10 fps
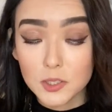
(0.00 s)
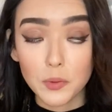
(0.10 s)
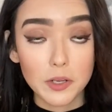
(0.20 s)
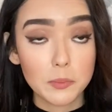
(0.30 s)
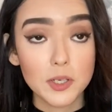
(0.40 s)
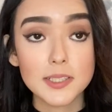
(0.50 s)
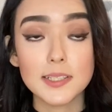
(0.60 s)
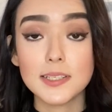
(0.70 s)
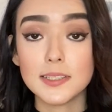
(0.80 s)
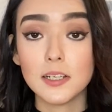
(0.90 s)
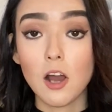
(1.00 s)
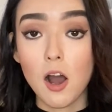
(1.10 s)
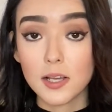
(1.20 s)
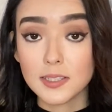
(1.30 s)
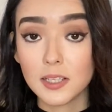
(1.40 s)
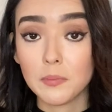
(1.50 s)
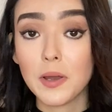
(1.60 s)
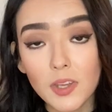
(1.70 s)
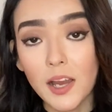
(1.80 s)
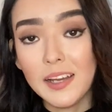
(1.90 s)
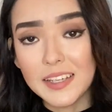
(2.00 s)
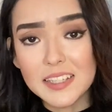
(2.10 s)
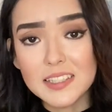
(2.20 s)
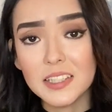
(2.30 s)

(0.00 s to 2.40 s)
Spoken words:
QuickBooks is an awesome, easy,